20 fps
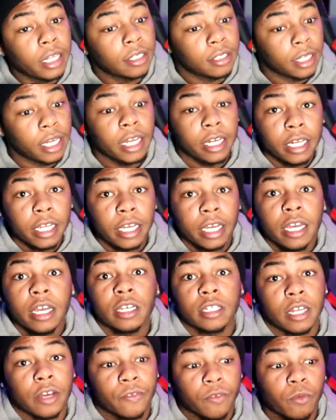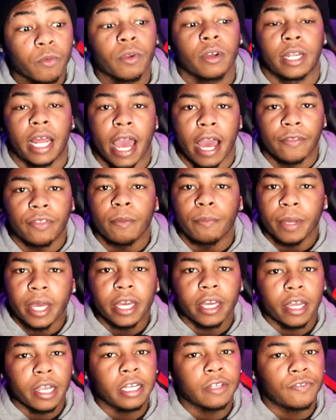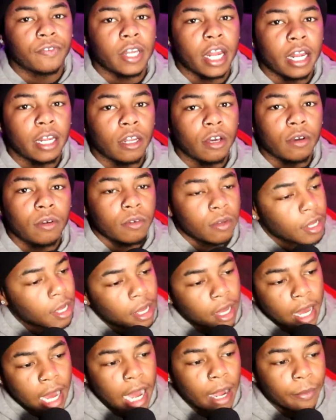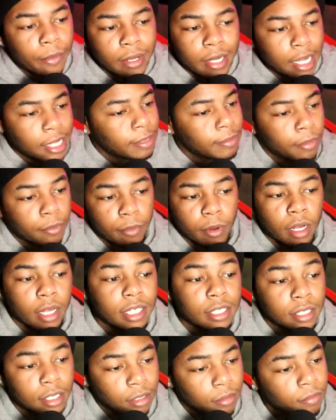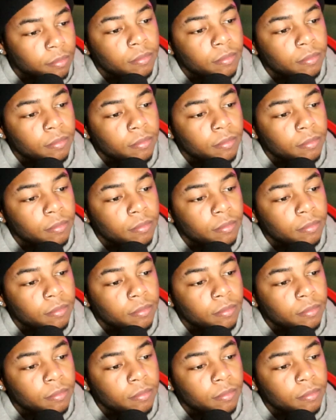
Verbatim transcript: ADLs, like for real. Like after being curious for that long, I realized bro, it's a,